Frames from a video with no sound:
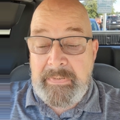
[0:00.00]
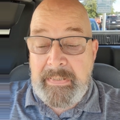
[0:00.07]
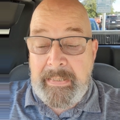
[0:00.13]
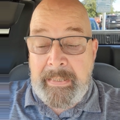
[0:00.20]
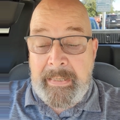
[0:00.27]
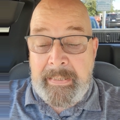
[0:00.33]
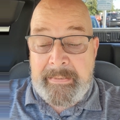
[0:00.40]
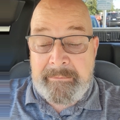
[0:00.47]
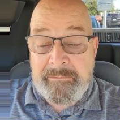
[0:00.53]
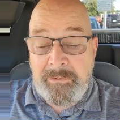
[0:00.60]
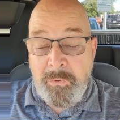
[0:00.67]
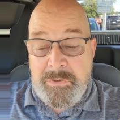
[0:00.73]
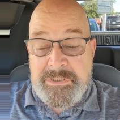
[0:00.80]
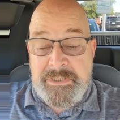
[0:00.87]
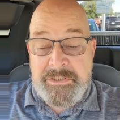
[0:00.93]
And of
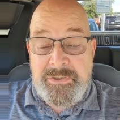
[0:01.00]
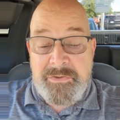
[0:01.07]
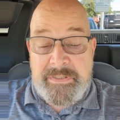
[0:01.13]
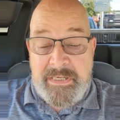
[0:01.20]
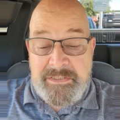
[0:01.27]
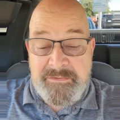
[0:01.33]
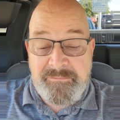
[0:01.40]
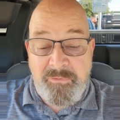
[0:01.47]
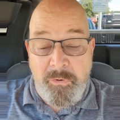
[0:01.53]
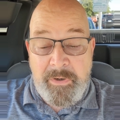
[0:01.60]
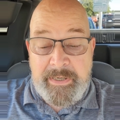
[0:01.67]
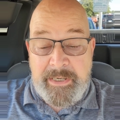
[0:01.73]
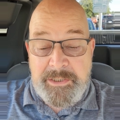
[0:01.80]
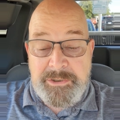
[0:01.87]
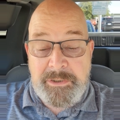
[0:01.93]
course, the 2004
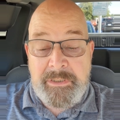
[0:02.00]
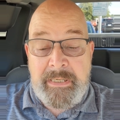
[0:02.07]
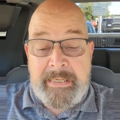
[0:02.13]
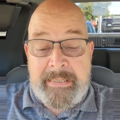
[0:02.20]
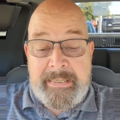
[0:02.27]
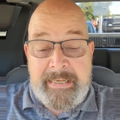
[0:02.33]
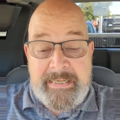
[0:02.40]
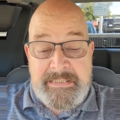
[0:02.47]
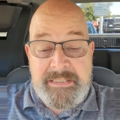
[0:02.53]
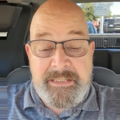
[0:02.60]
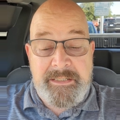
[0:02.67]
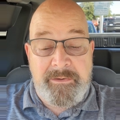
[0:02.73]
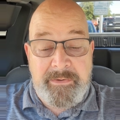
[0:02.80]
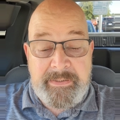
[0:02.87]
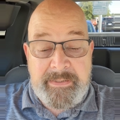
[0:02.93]
edition is a
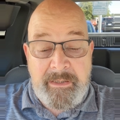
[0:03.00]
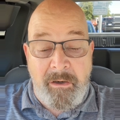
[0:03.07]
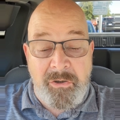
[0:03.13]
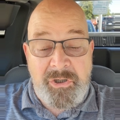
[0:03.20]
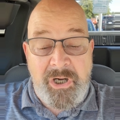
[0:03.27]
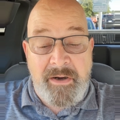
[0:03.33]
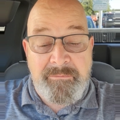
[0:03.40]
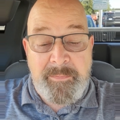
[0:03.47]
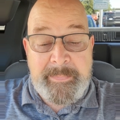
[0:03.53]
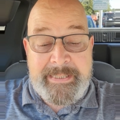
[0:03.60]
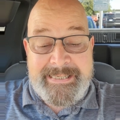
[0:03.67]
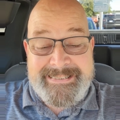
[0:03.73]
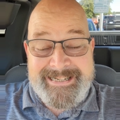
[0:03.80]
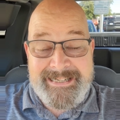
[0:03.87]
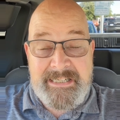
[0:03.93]
theory that all government
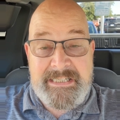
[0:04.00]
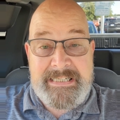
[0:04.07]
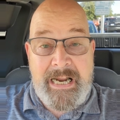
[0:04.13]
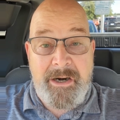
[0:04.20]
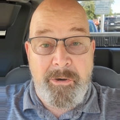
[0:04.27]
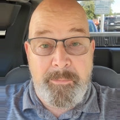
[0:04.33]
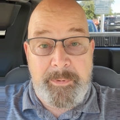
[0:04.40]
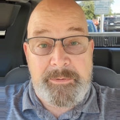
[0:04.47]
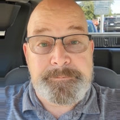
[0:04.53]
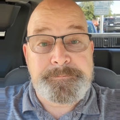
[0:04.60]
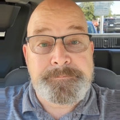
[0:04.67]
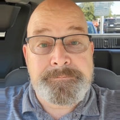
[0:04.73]
is undesirable.